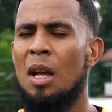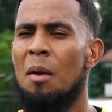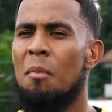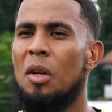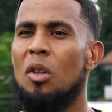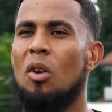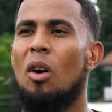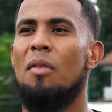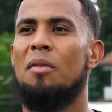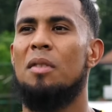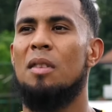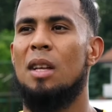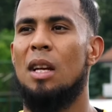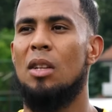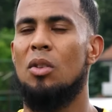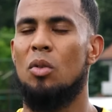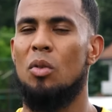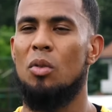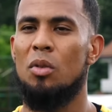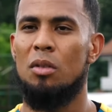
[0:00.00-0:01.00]
but after that
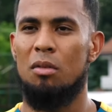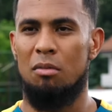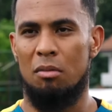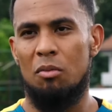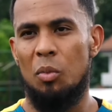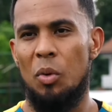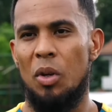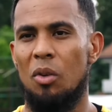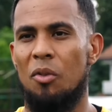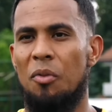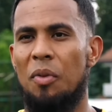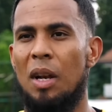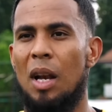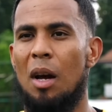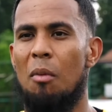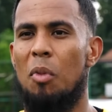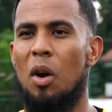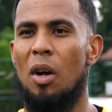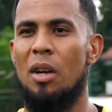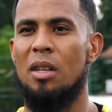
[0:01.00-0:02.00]
we could feel our
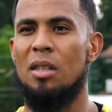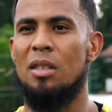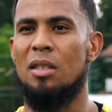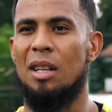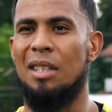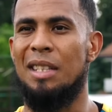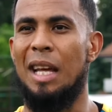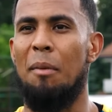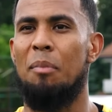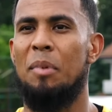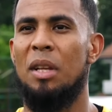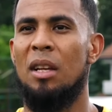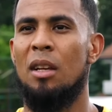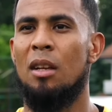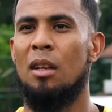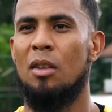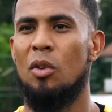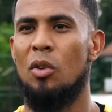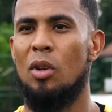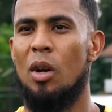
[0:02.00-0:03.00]
bodies adapting,
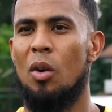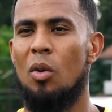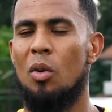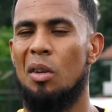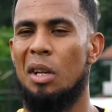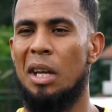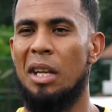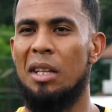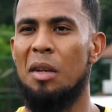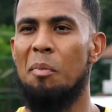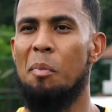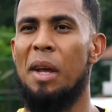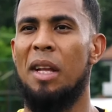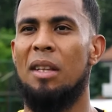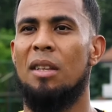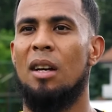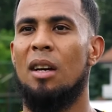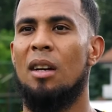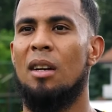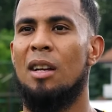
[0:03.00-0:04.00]
you know, getting
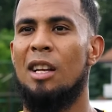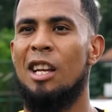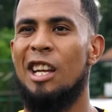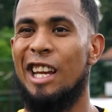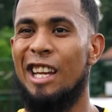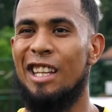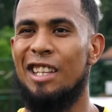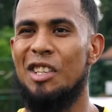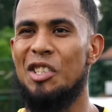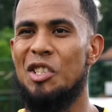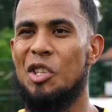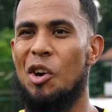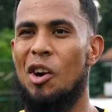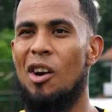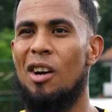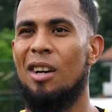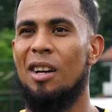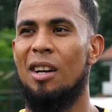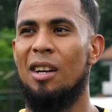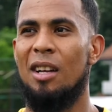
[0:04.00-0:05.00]
better, getting
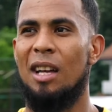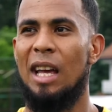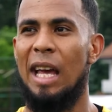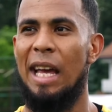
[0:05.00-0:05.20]
stronger.